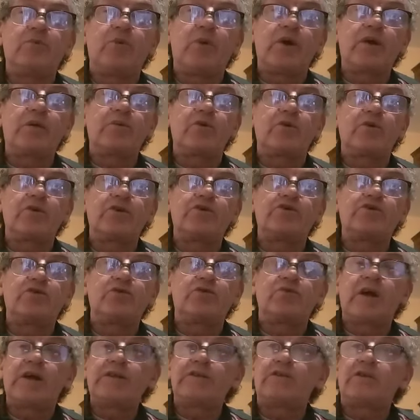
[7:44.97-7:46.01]
but what I'm going to do,
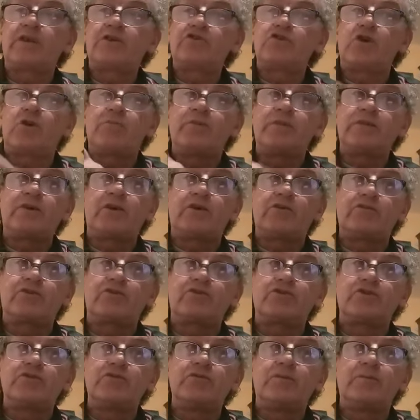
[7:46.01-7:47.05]
rather than double the other
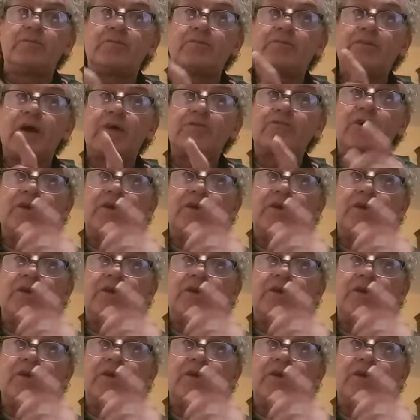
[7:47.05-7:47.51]
two, I'd